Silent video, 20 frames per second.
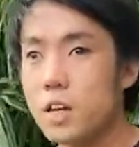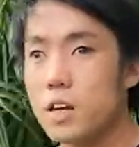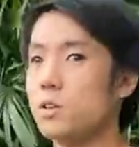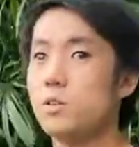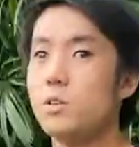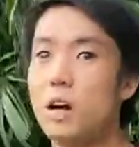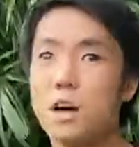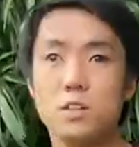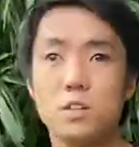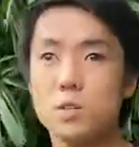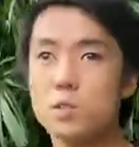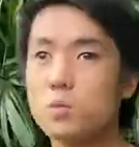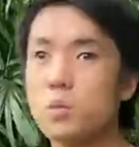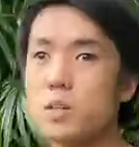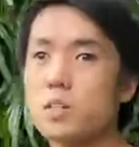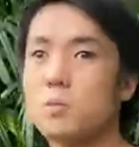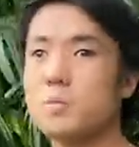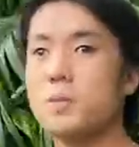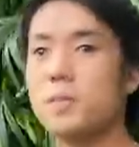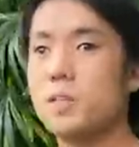You know, I don't
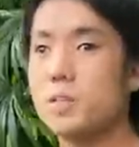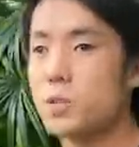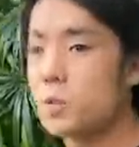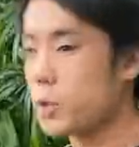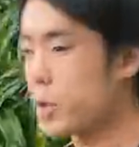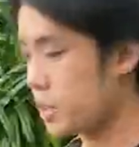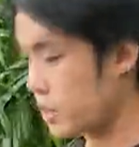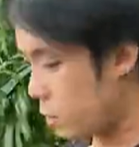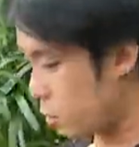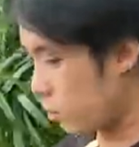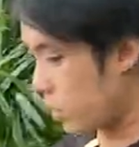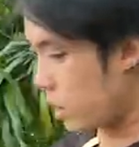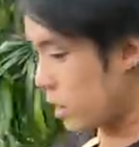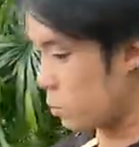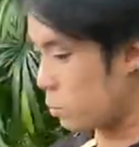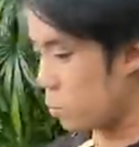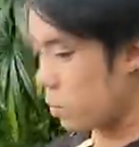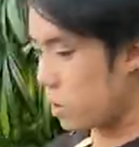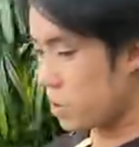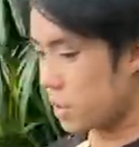want to be distracted while
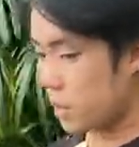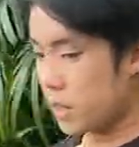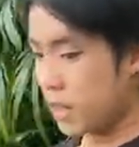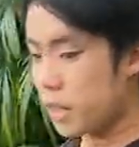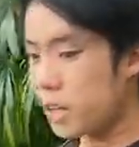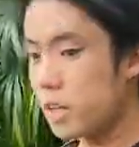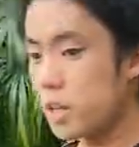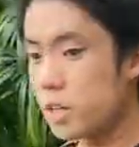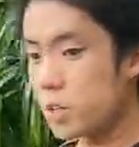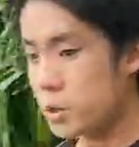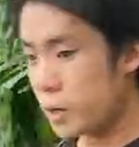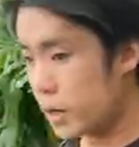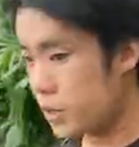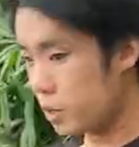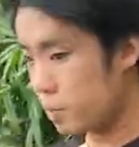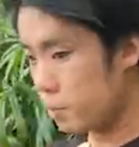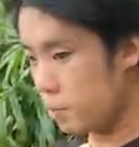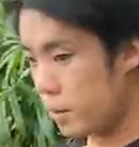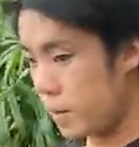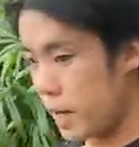I'm walking, trying
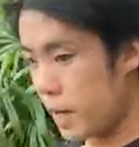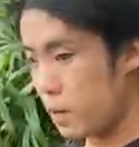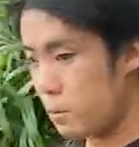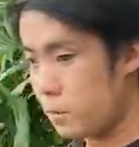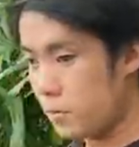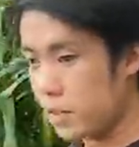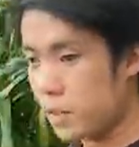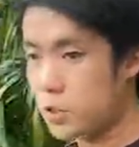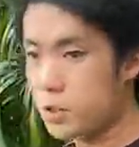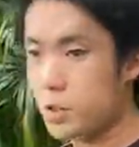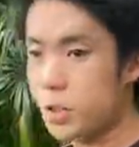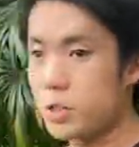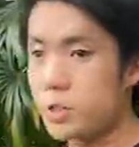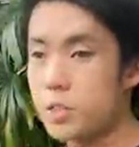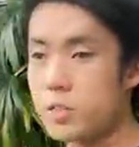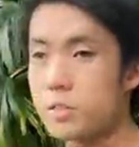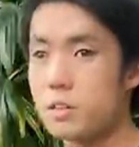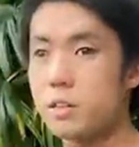to play with the gestures